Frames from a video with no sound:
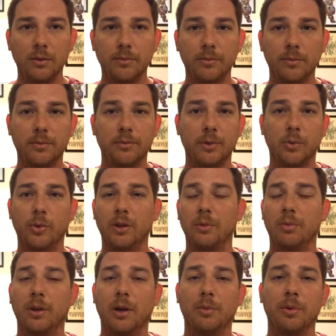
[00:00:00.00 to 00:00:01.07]
the way the
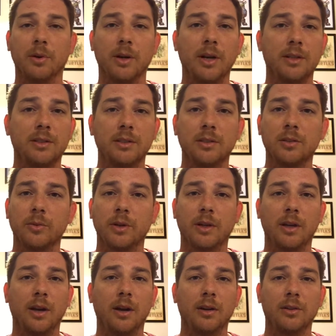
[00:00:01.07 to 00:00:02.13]
plot progresses, the way
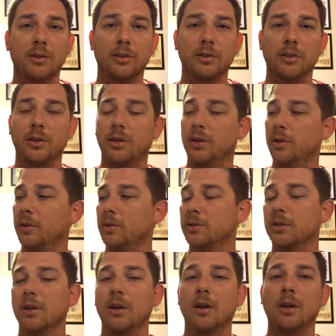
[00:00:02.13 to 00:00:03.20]
characters are
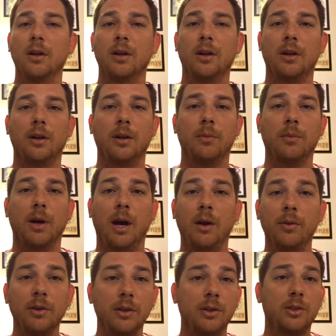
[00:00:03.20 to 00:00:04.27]
used? I
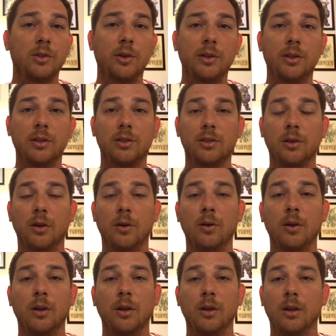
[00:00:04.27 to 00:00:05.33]
really enjoyed this,
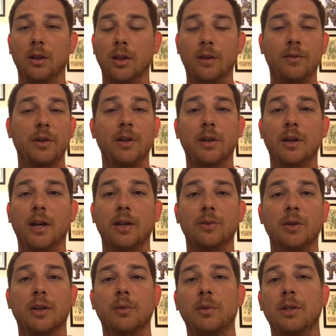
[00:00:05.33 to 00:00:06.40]
so love to hear your guys'
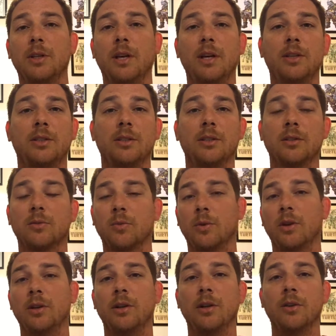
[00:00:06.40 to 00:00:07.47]
recommendations.
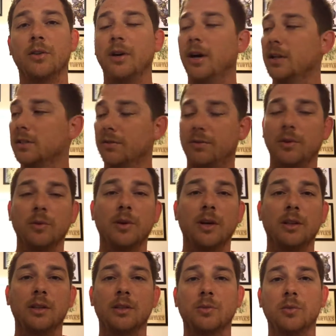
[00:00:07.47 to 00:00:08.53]
What are your thoughts? If you
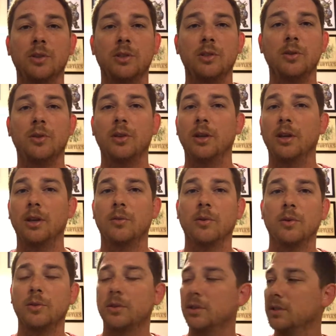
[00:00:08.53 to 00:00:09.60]
read this, what'd you think?
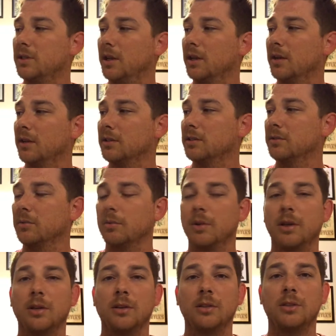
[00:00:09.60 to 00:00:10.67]
What was your take on
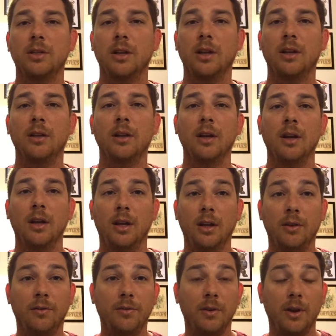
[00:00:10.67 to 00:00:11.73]
Superman Unchained? And
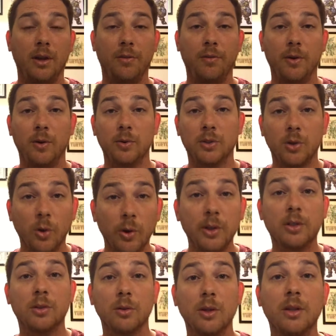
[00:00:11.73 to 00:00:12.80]
if I was going
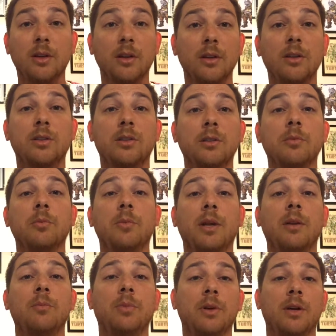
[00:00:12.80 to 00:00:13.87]
to read another
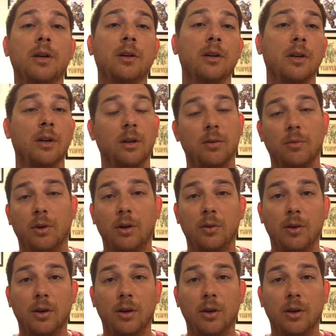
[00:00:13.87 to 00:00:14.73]
Superman book, what do you